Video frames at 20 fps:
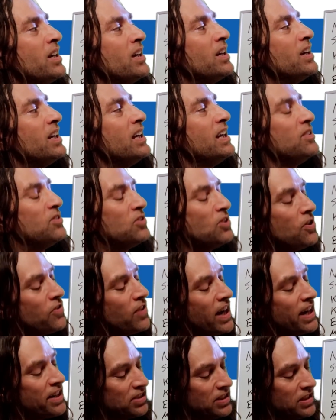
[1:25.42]
In
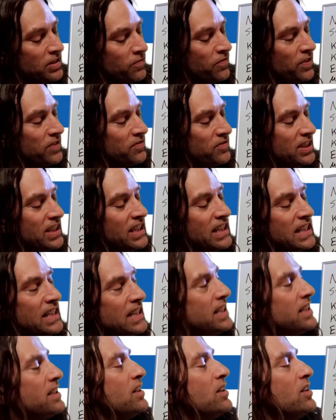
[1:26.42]

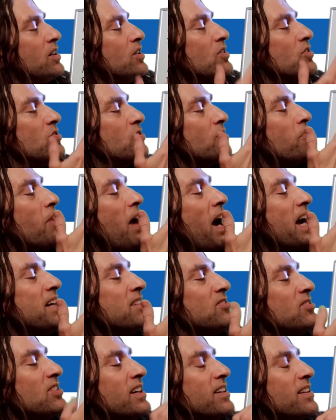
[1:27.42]
2015,
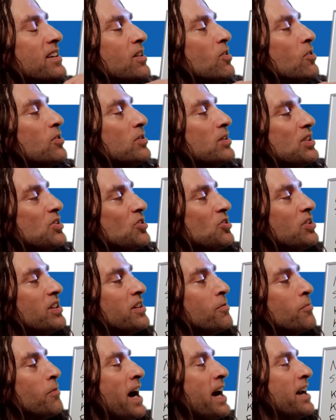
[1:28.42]
Syriza, the coalition of
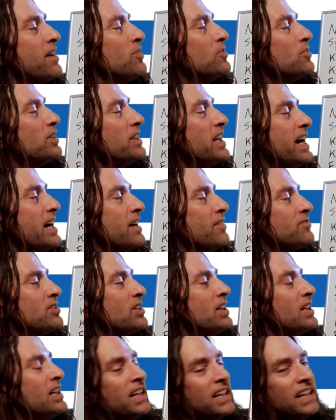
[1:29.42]
the radical
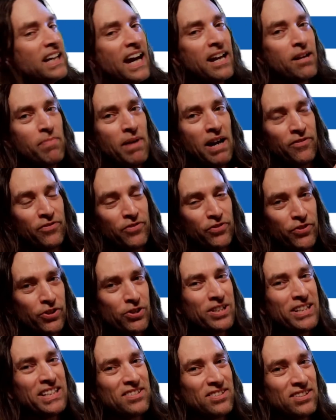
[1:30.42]
left, got about
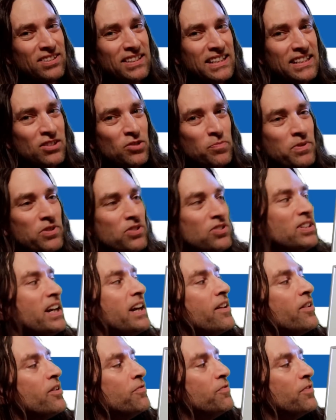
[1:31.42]

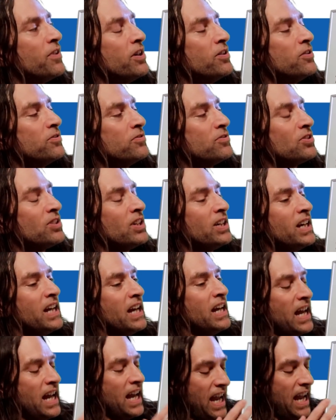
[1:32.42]
36% of the vote
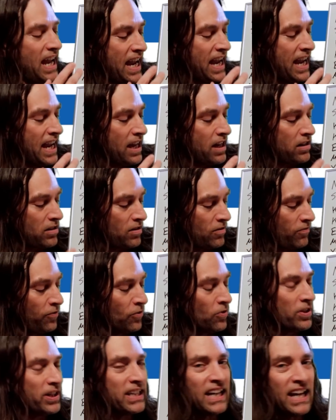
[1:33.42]
and
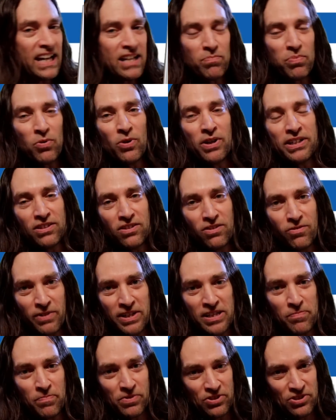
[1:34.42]

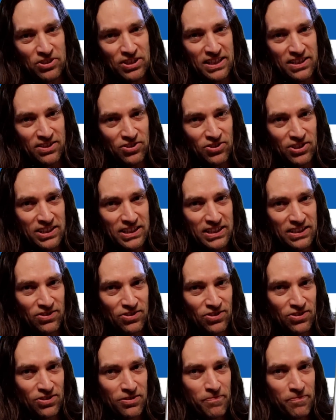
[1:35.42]
48.3% of the seats.